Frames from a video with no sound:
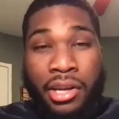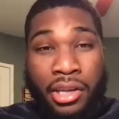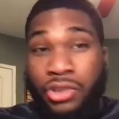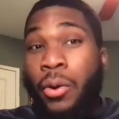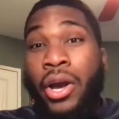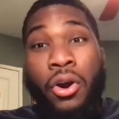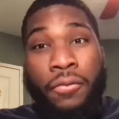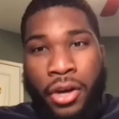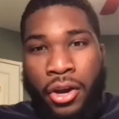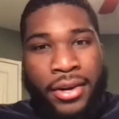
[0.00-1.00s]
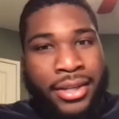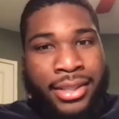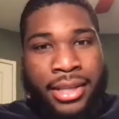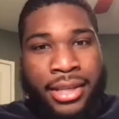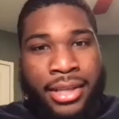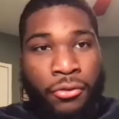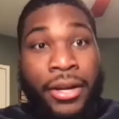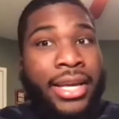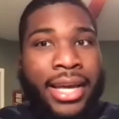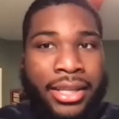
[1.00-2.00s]
12 carries and
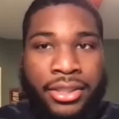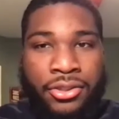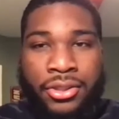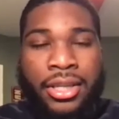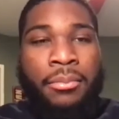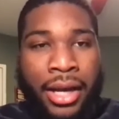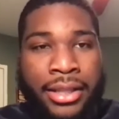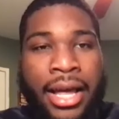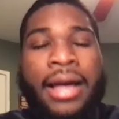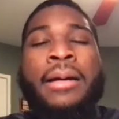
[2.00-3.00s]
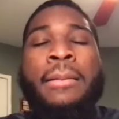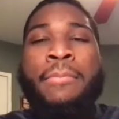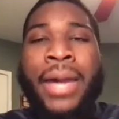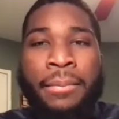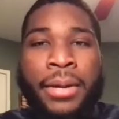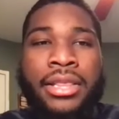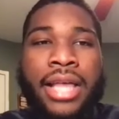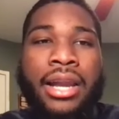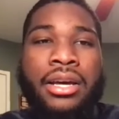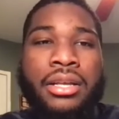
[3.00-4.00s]
3 catches or something like that. Maybe
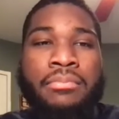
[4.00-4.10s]
that'll